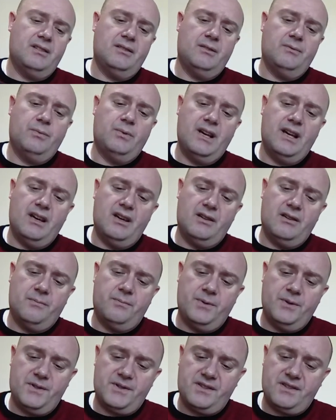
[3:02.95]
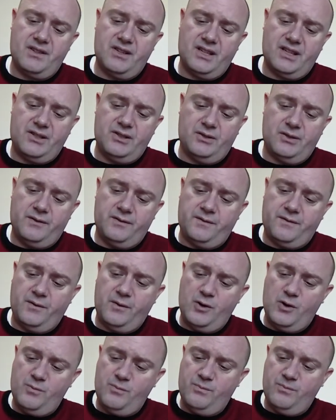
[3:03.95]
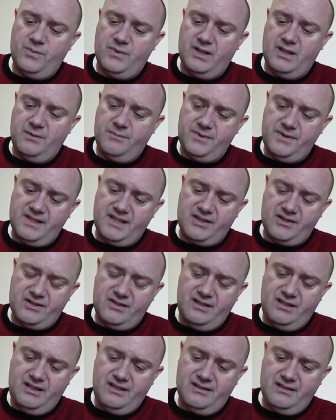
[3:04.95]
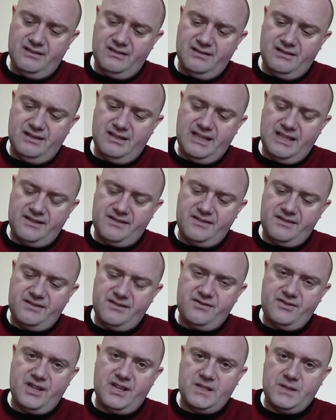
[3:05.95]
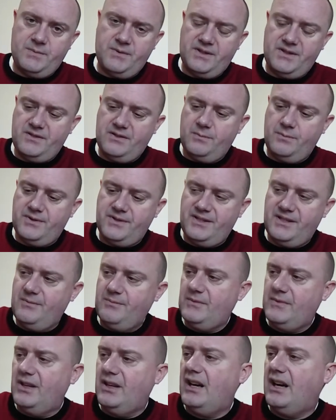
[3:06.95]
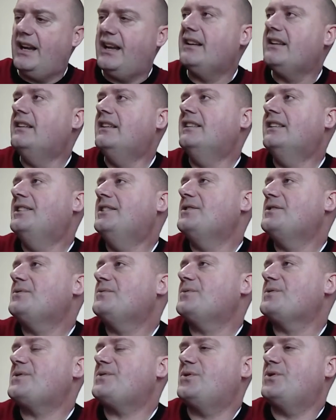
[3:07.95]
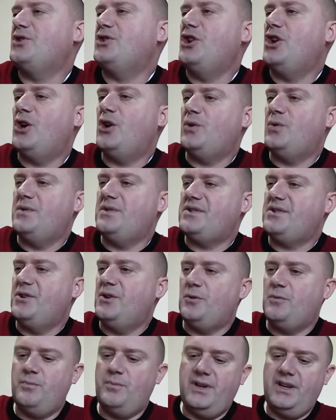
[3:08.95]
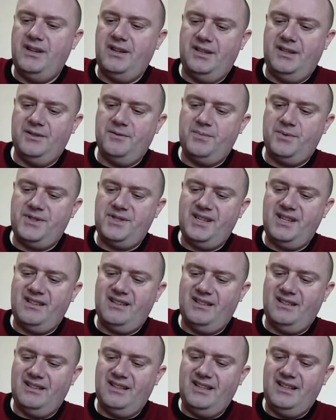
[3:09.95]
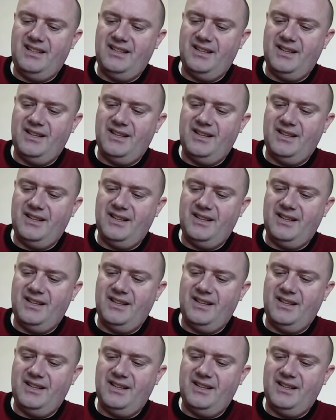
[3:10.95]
Where the person I got it from is actually an ex-Shakespeare Superteam guy. Was sort of known as not being a particularly